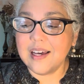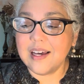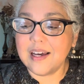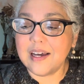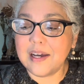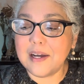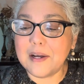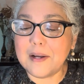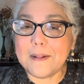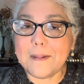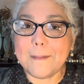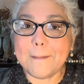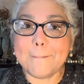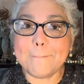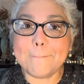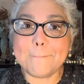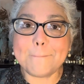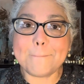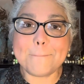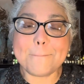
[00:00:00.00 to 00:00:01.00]

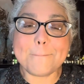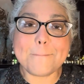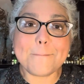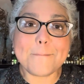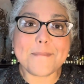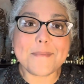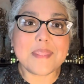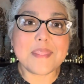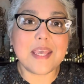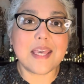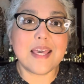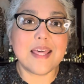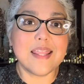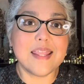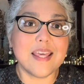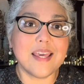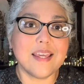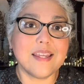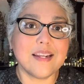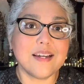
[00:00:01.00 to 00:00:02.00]
um and
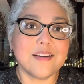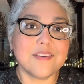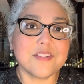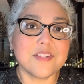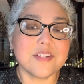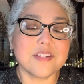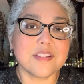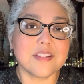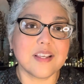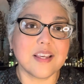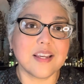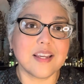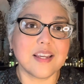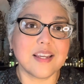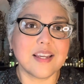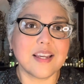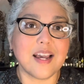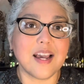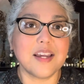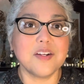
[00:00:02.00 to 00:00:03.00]
then I was just
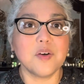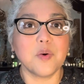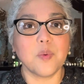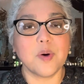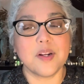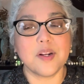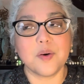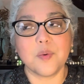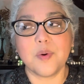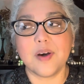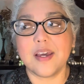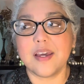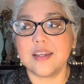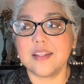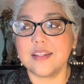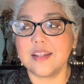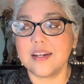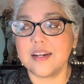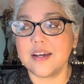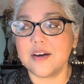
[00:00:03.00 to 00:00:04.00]
it kind of went away
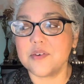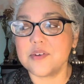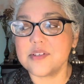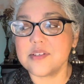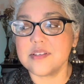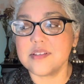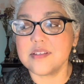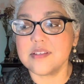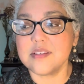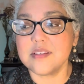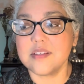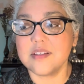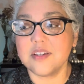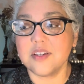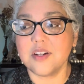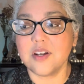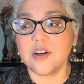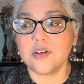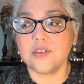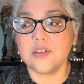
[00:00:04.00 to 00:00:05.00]
and then I was you
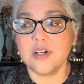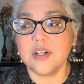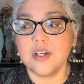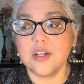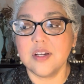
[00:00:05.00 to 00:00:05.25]
know